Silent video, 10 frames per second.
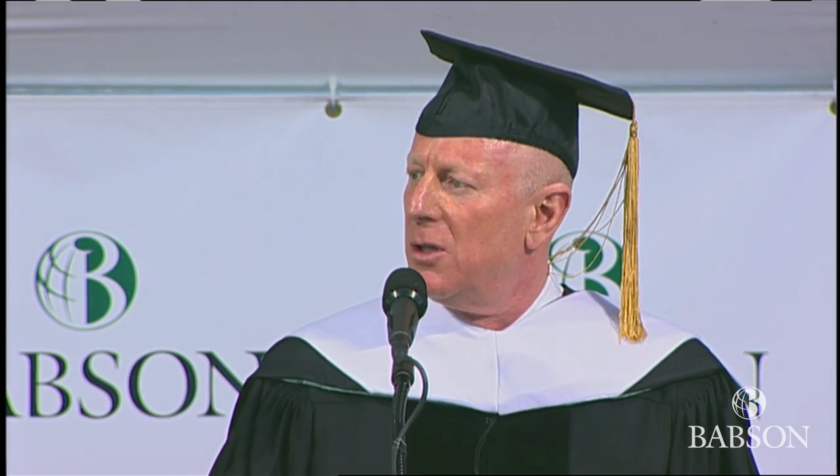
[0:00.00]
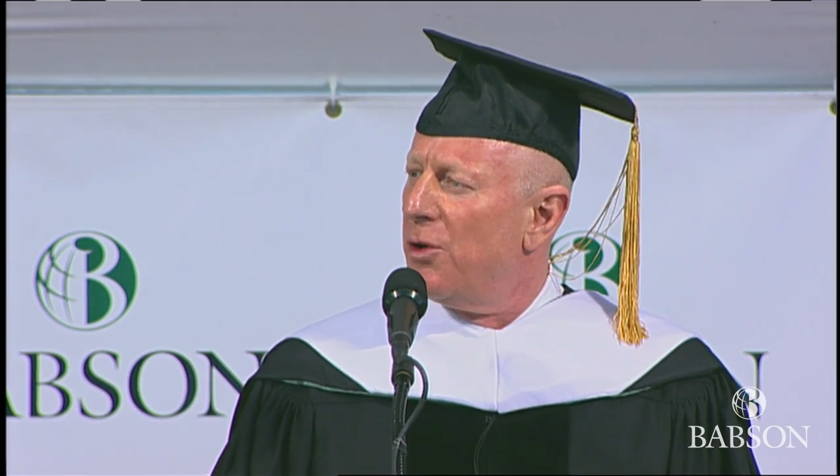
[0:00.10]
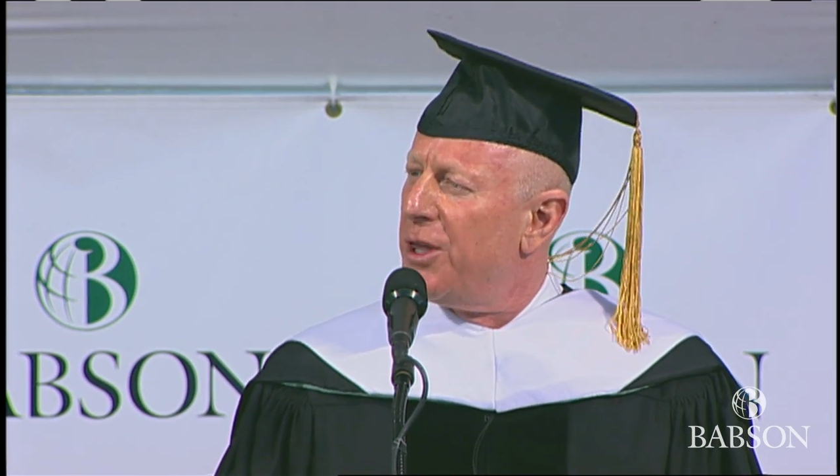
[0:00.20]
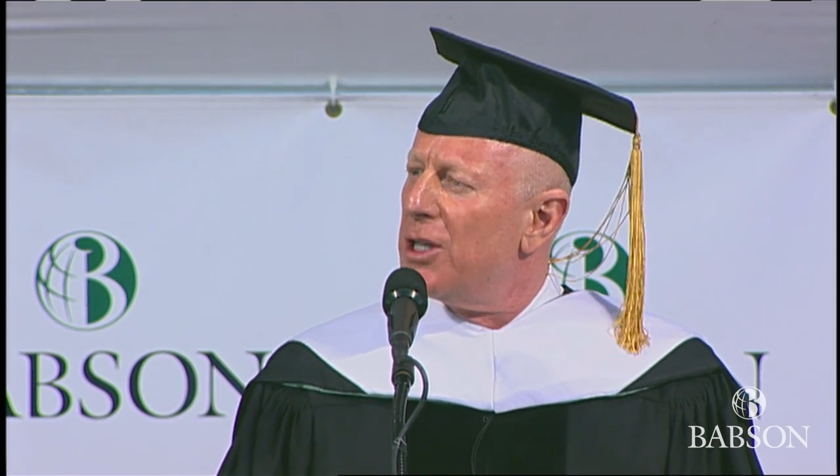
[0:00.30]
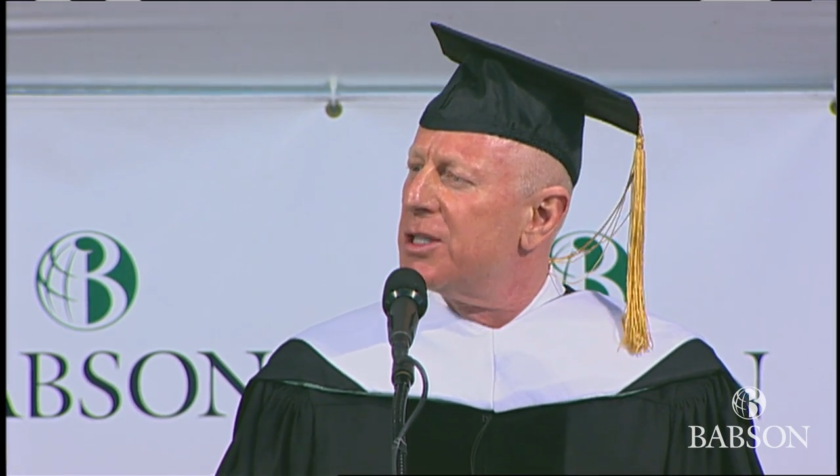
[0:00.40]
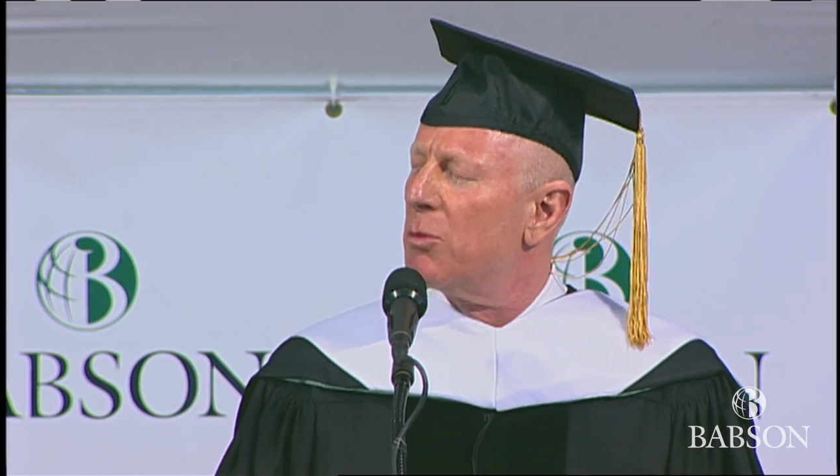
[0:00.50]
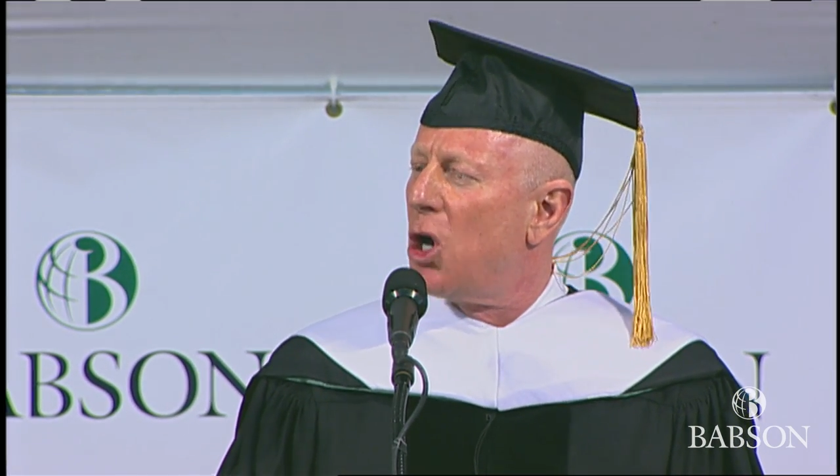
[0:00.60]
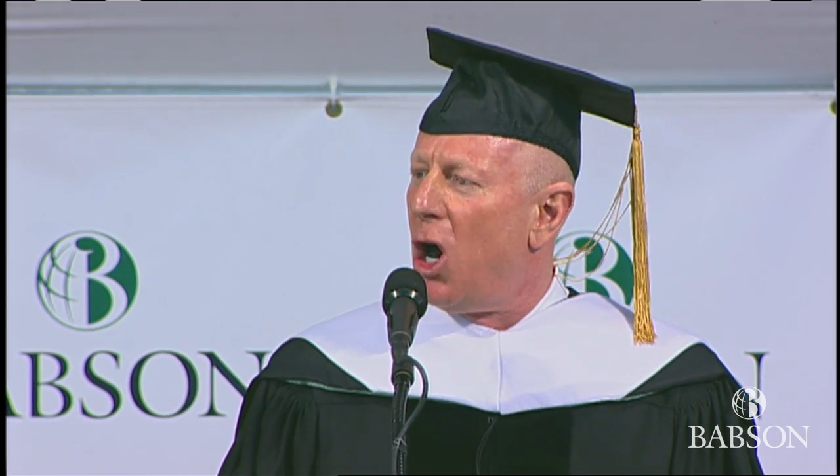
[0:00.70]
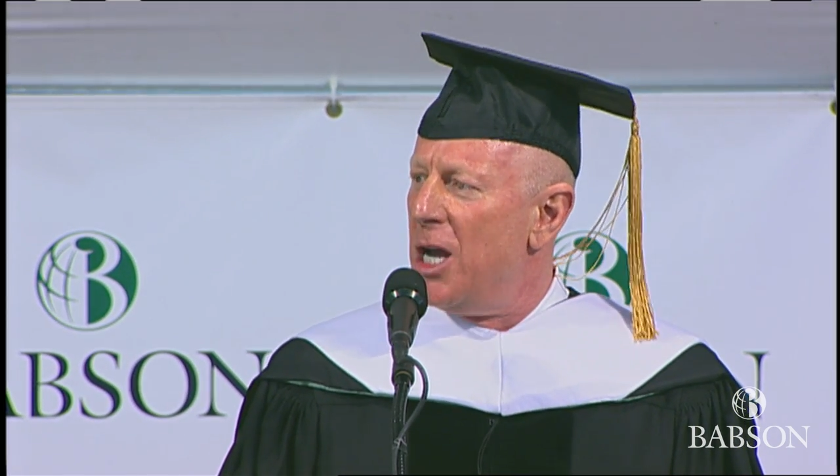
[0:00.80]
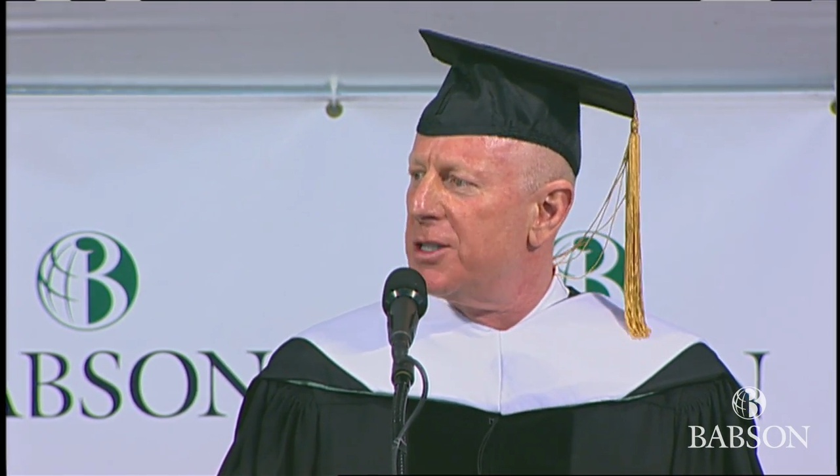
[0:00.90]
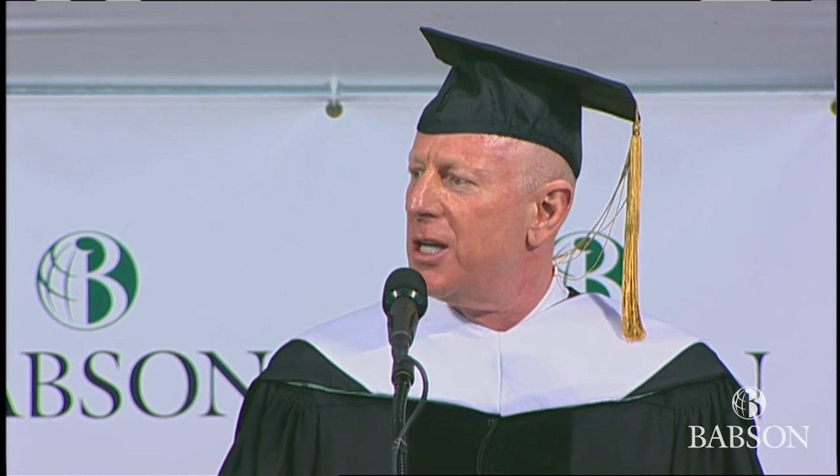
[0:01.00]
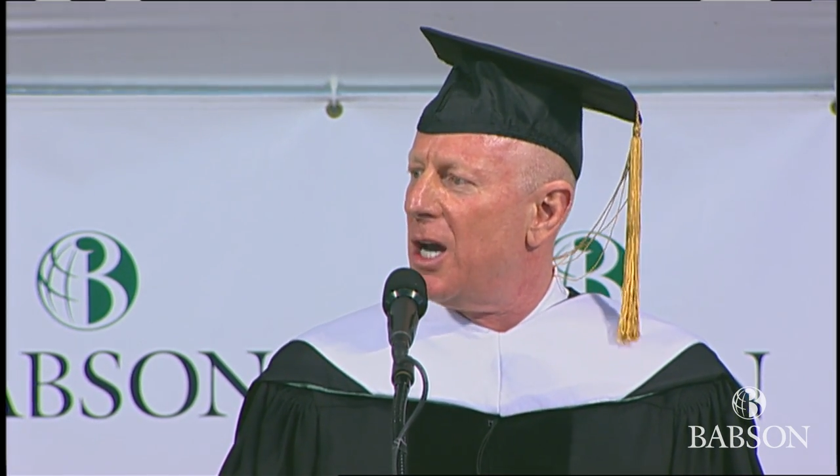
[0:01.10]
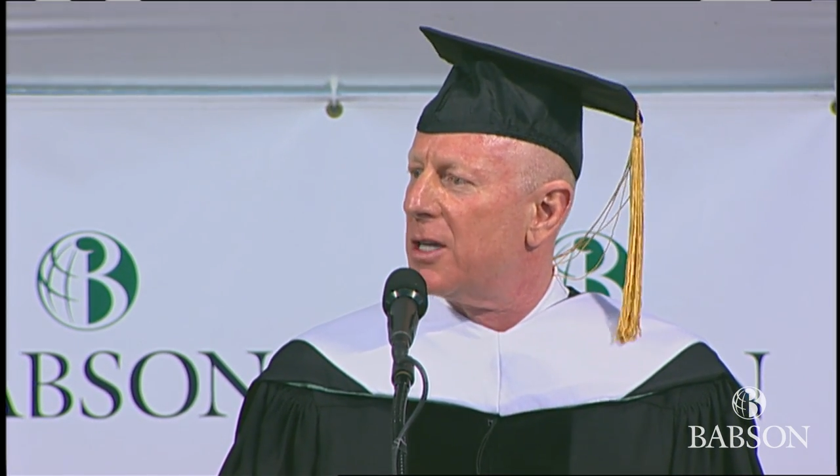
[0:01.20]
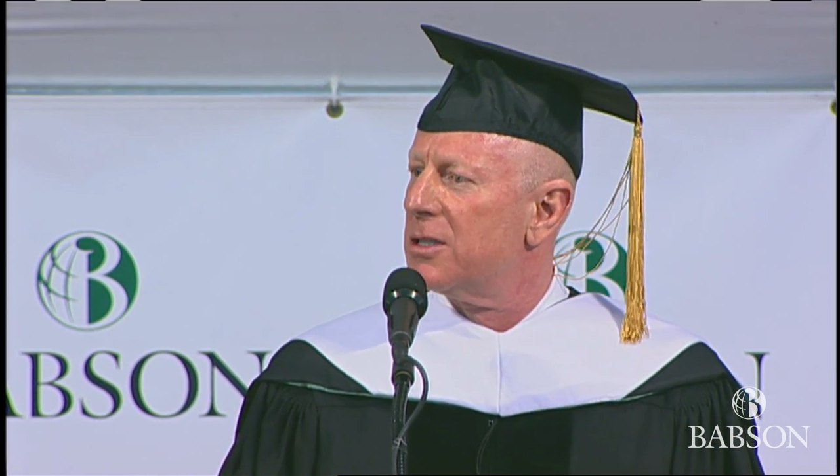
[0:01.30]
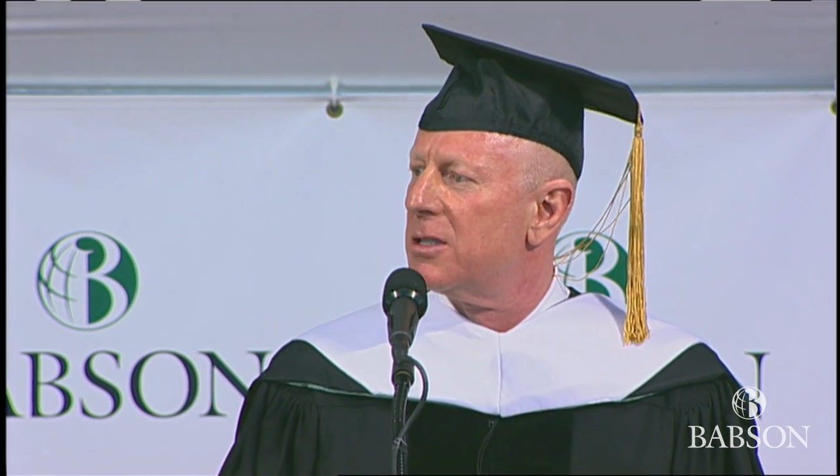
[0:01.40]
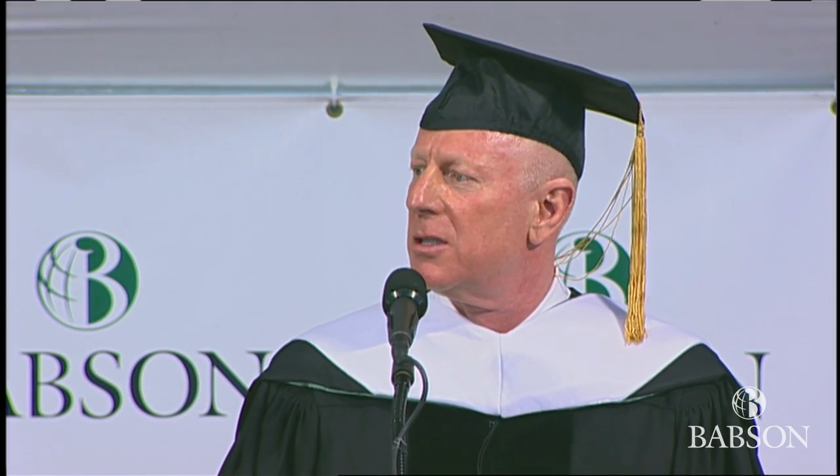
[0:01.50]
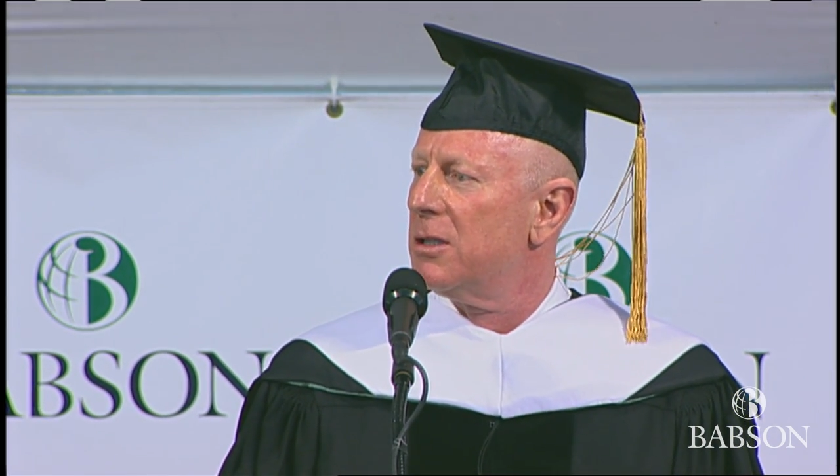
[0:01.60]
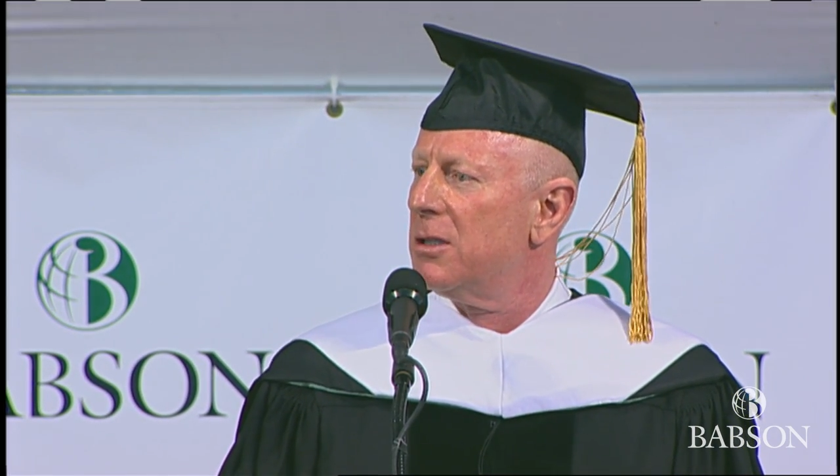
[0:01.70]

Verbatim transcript: without some context